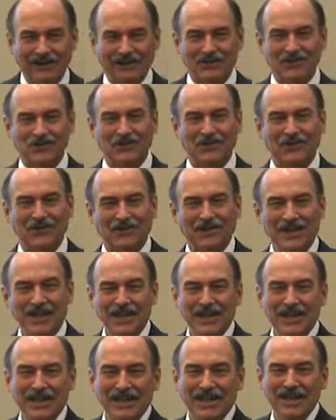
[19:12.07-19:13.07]
control.
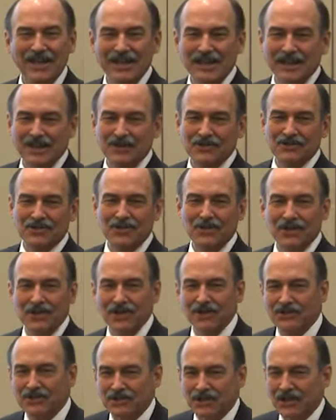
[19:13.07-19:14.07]
Here's
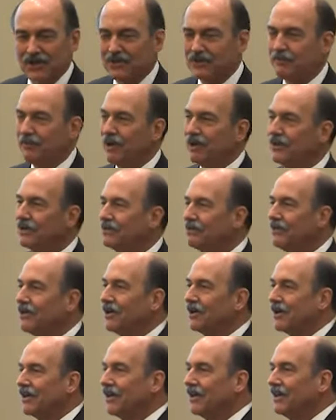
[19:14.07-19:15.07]
a bucket of
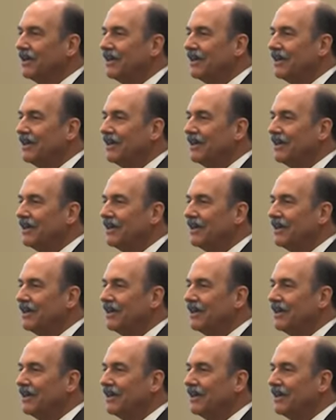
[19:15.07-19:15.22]
water.